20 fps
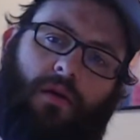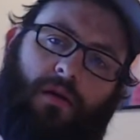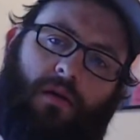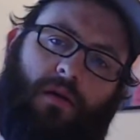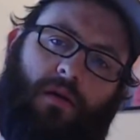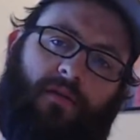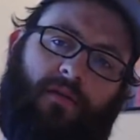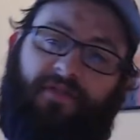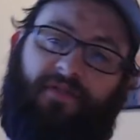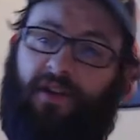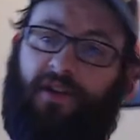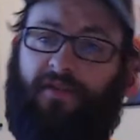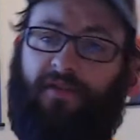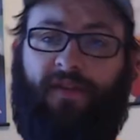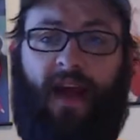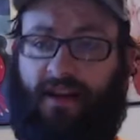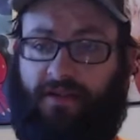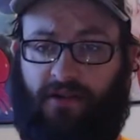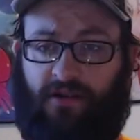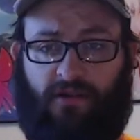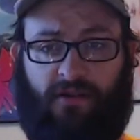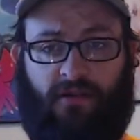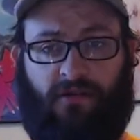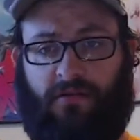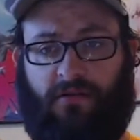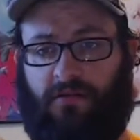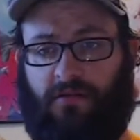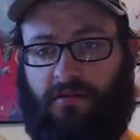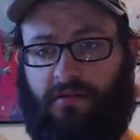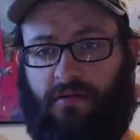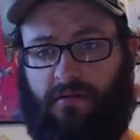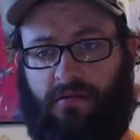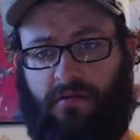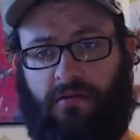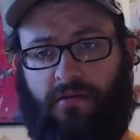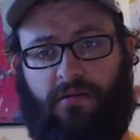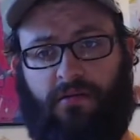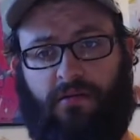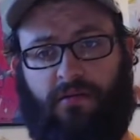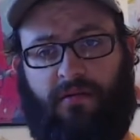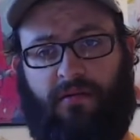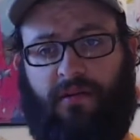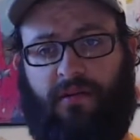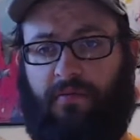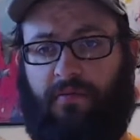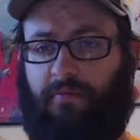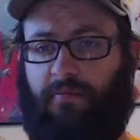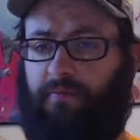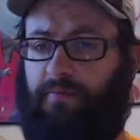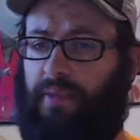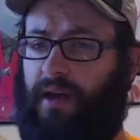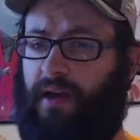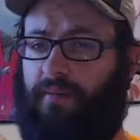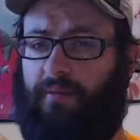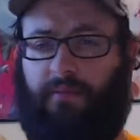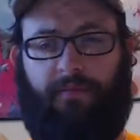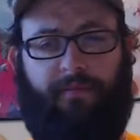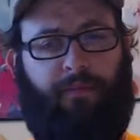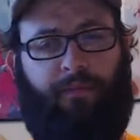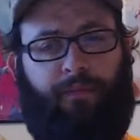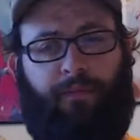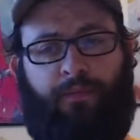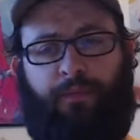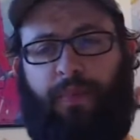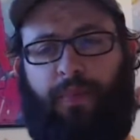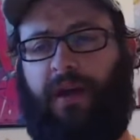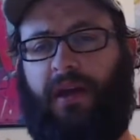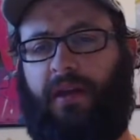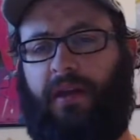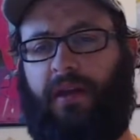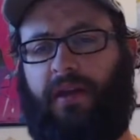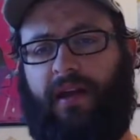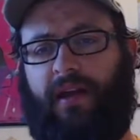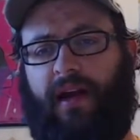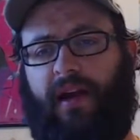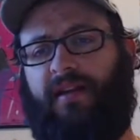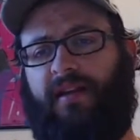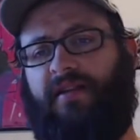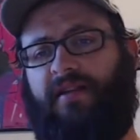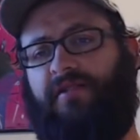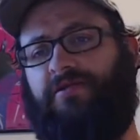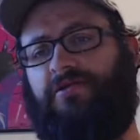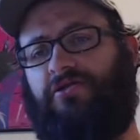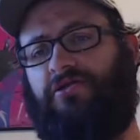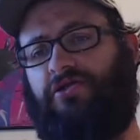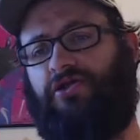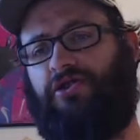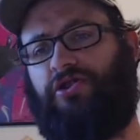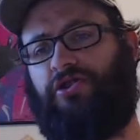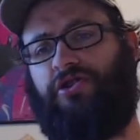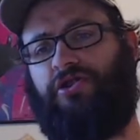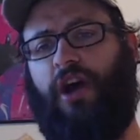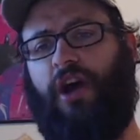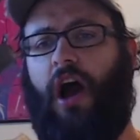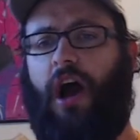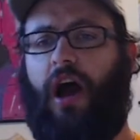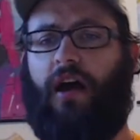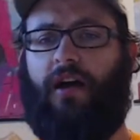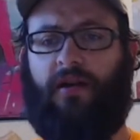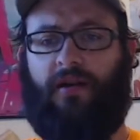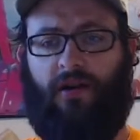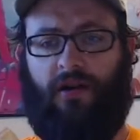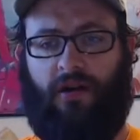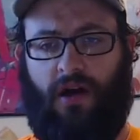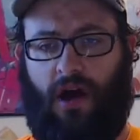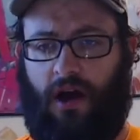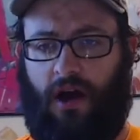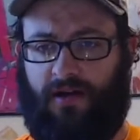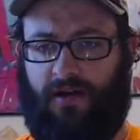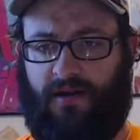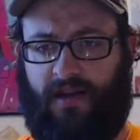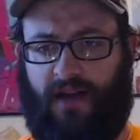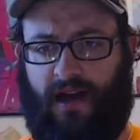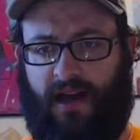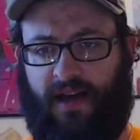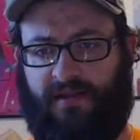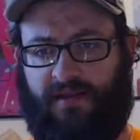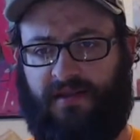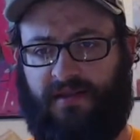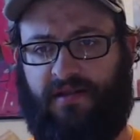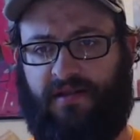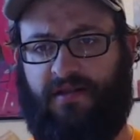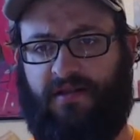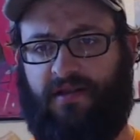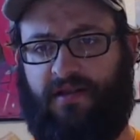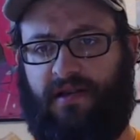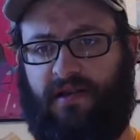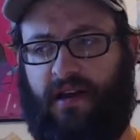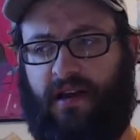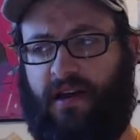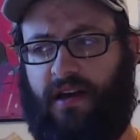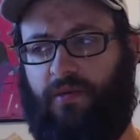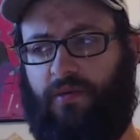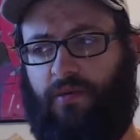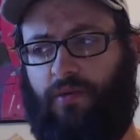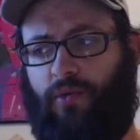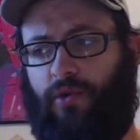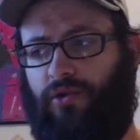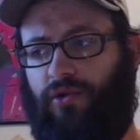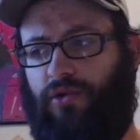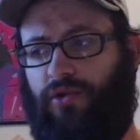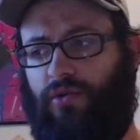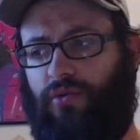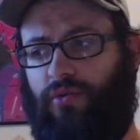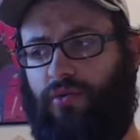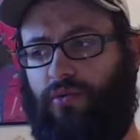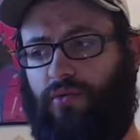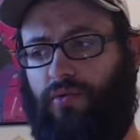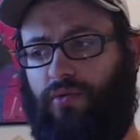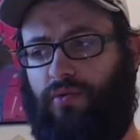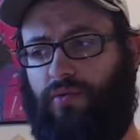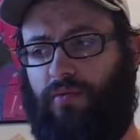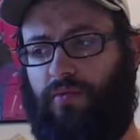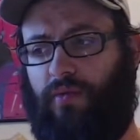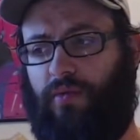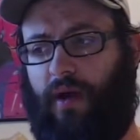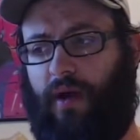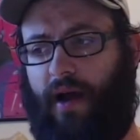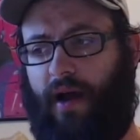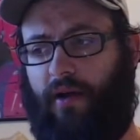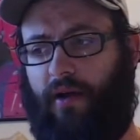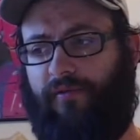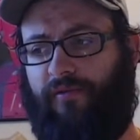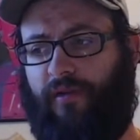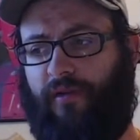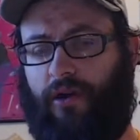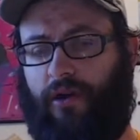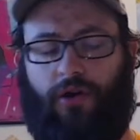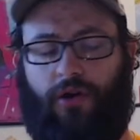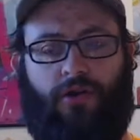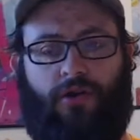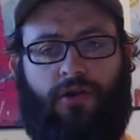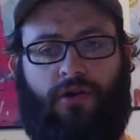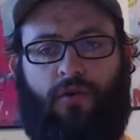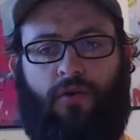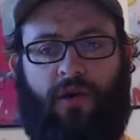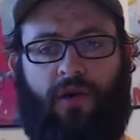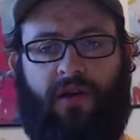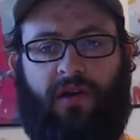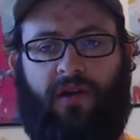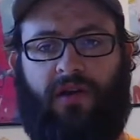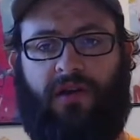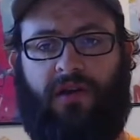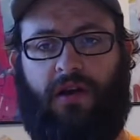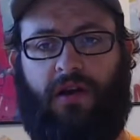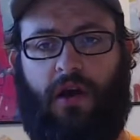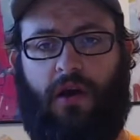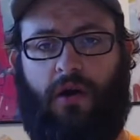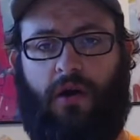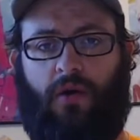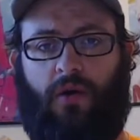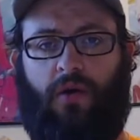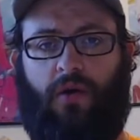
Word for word: Fear Factor. Big big in the 90s shock contest. Uh, will you how far are you willing to go